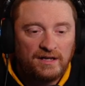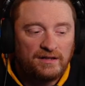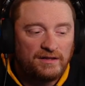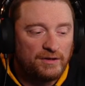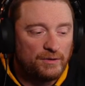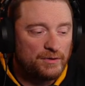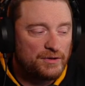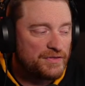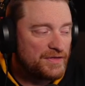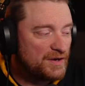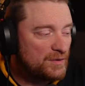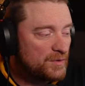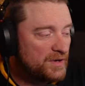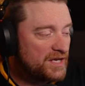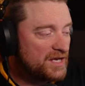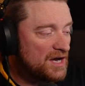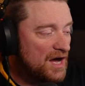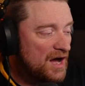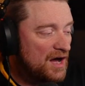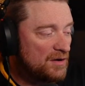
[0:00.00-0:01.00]
The only thing we
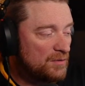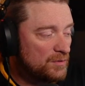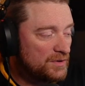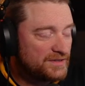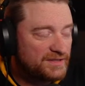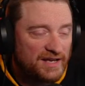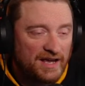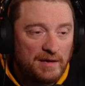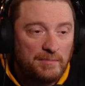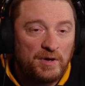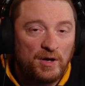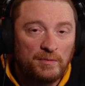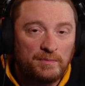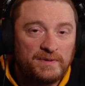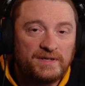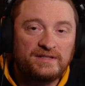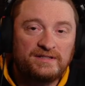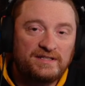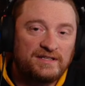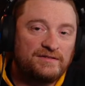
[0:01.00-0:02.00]
got was
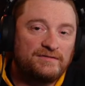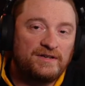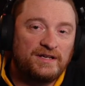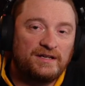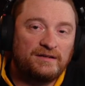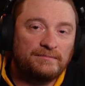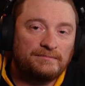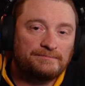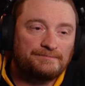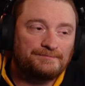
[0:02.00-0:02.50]
MLB TV